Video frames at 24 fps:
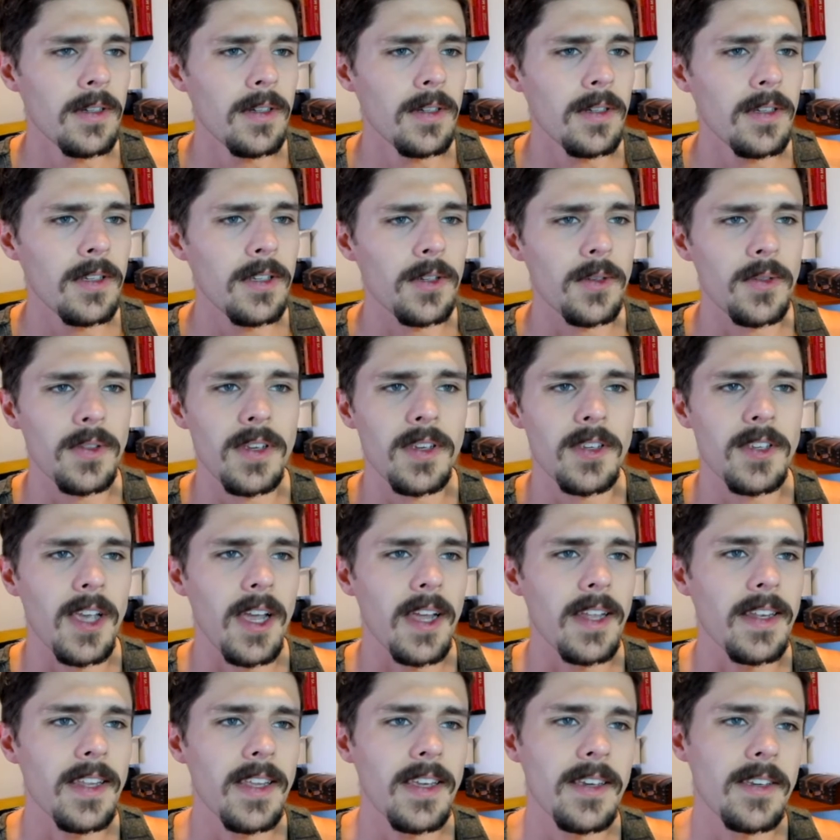these
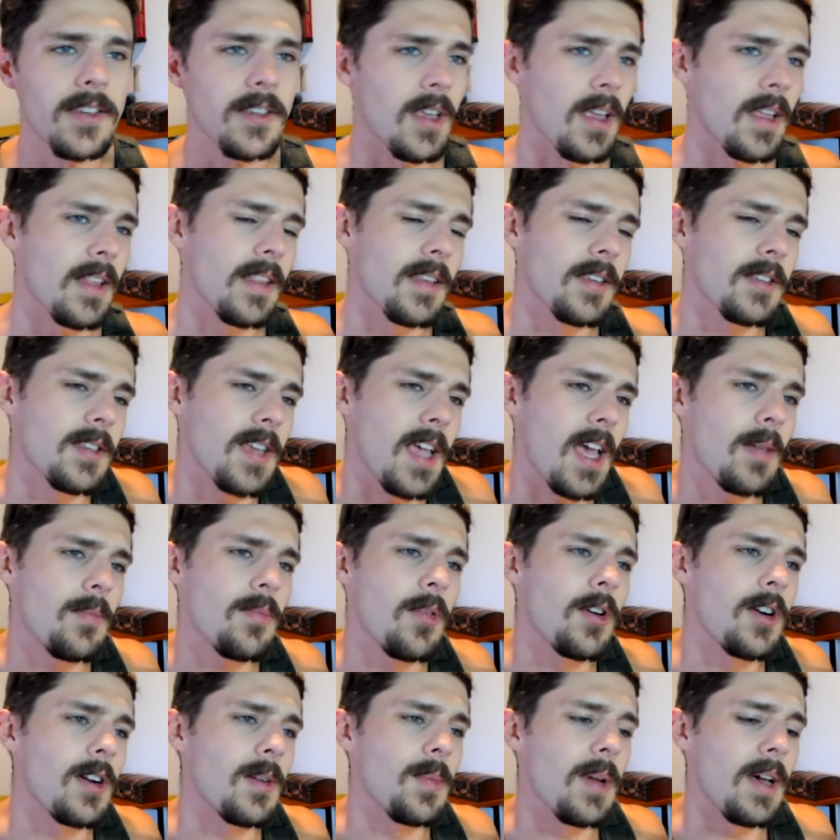ideas, and the sad
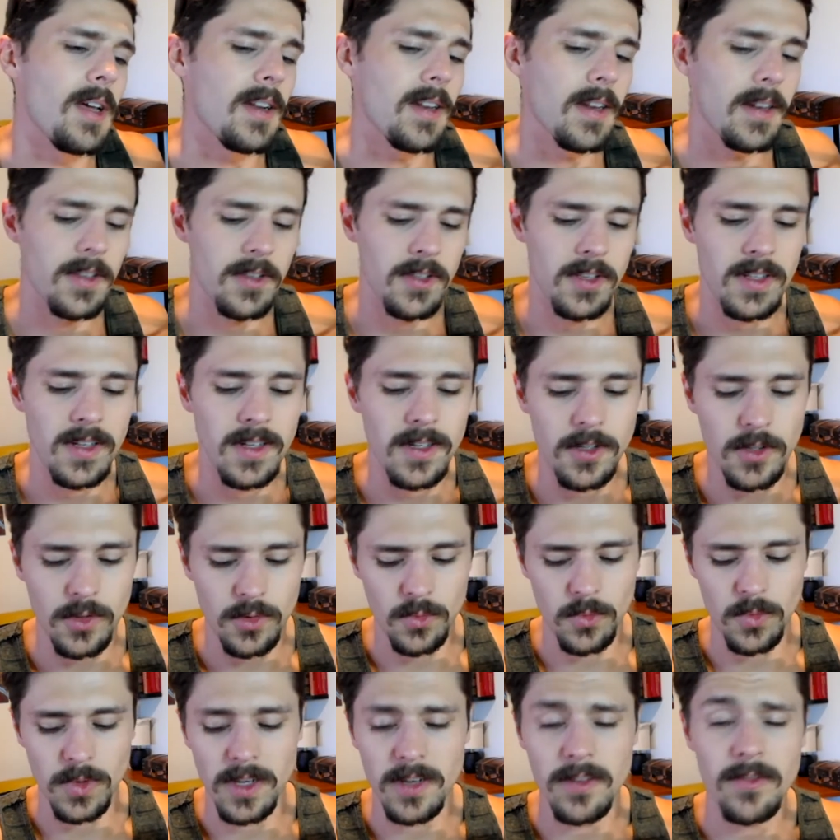part about it is that it
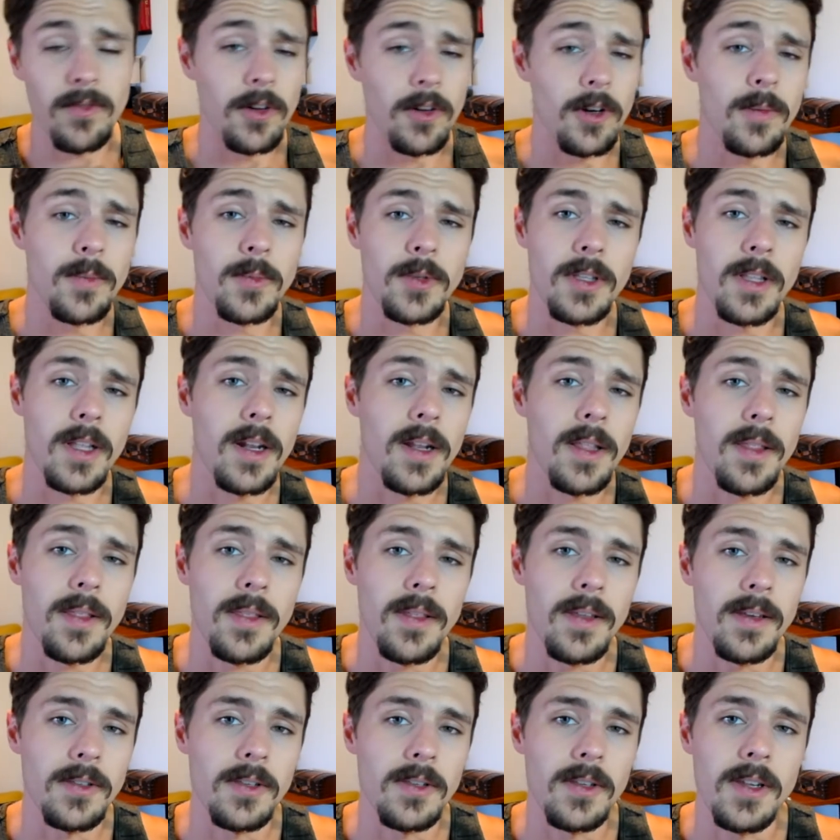just reaffirms a lot of the
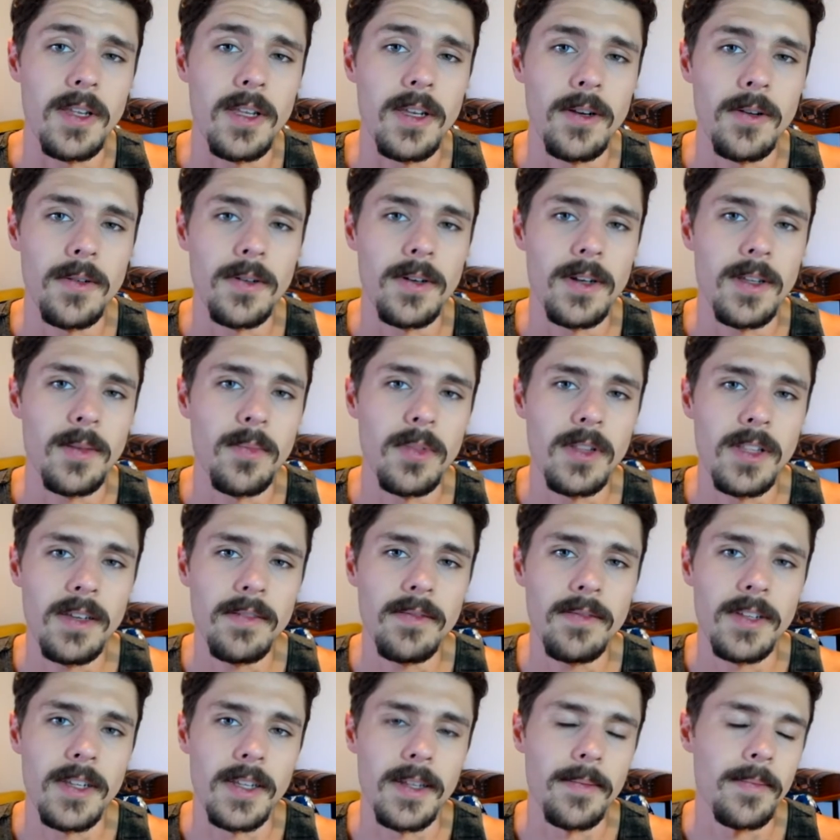things that he already
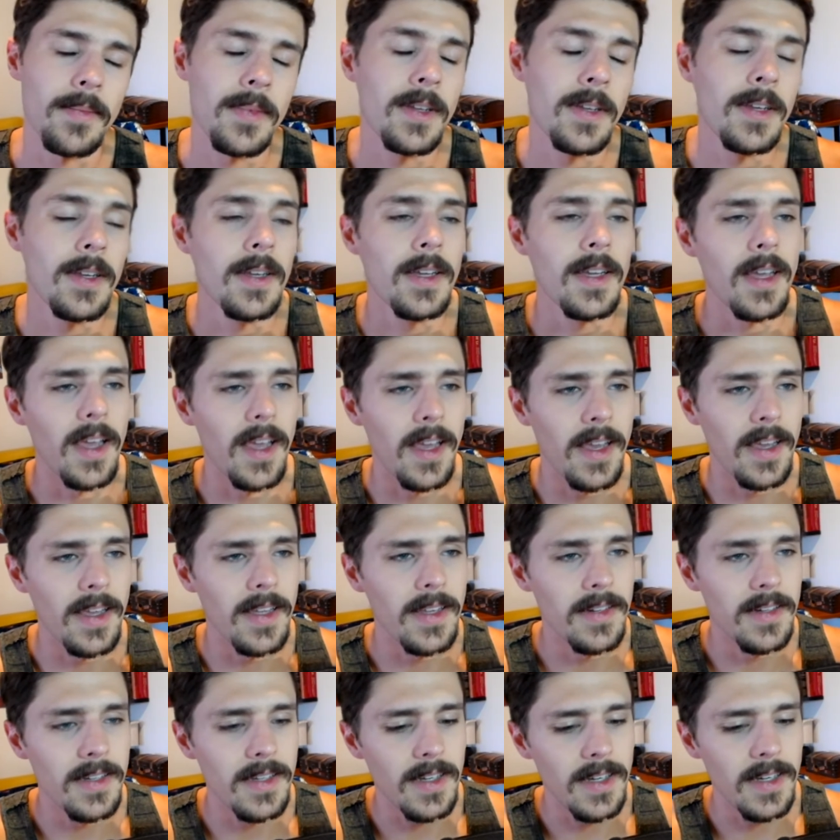believed in,
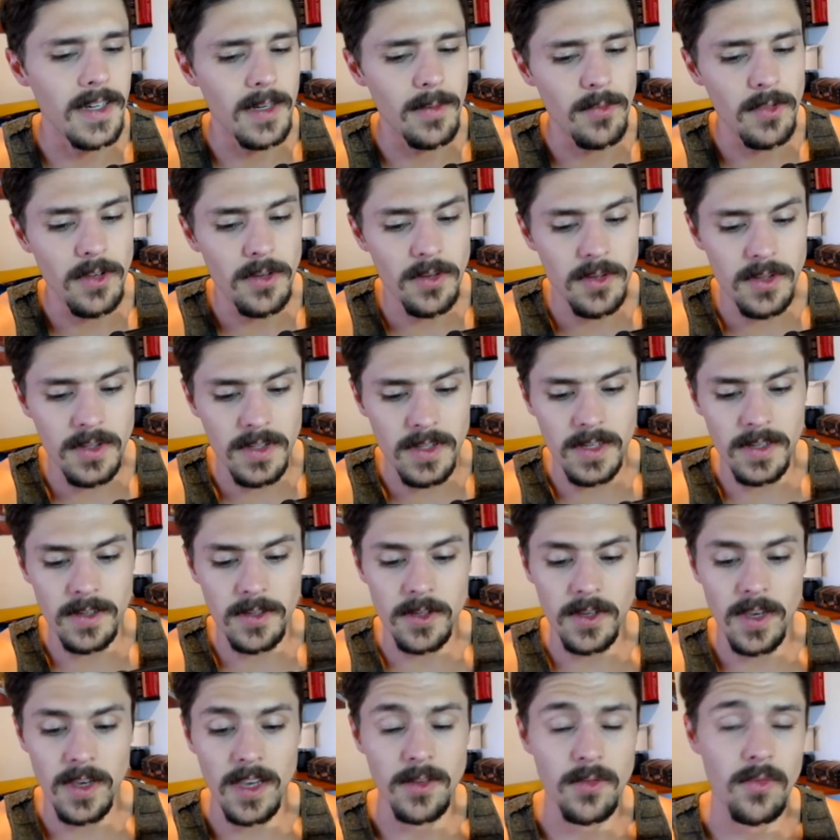and those
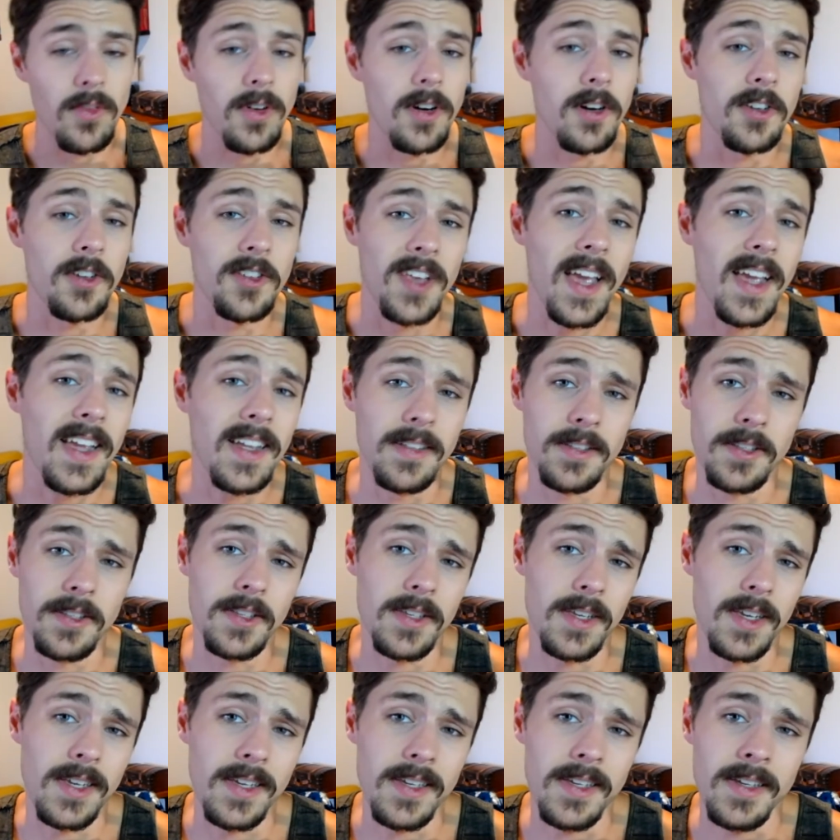things, as far as I can
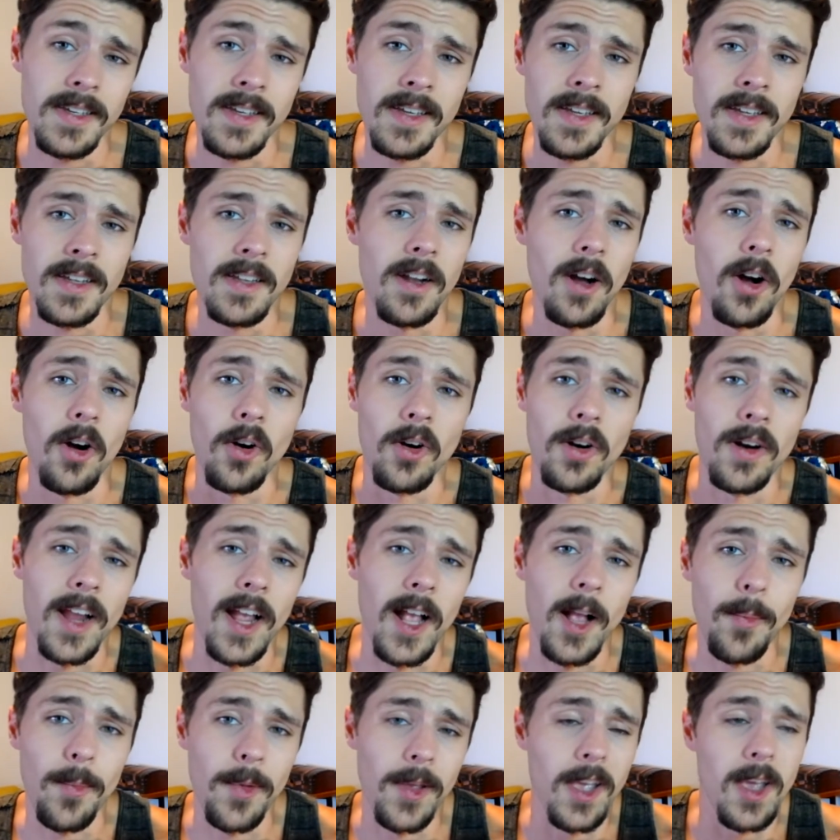see, aren't
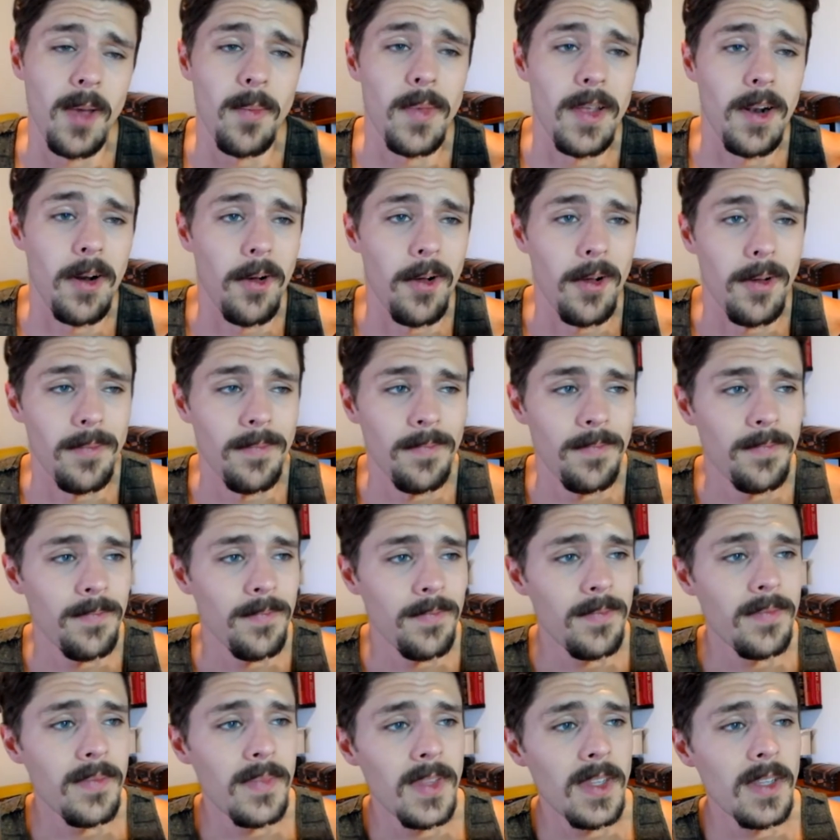helping him at all.
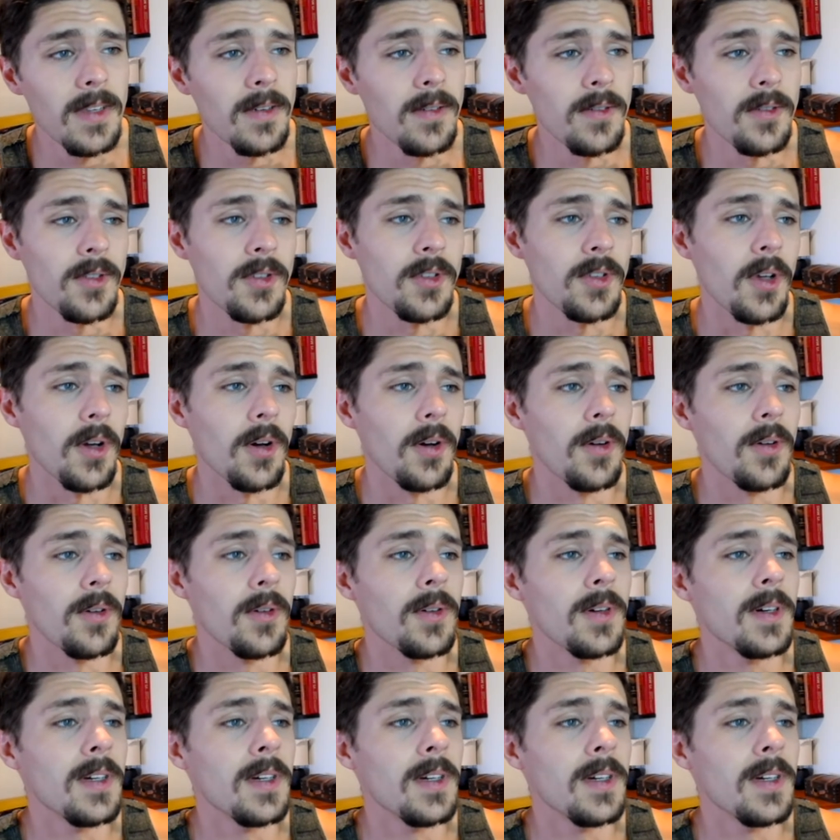So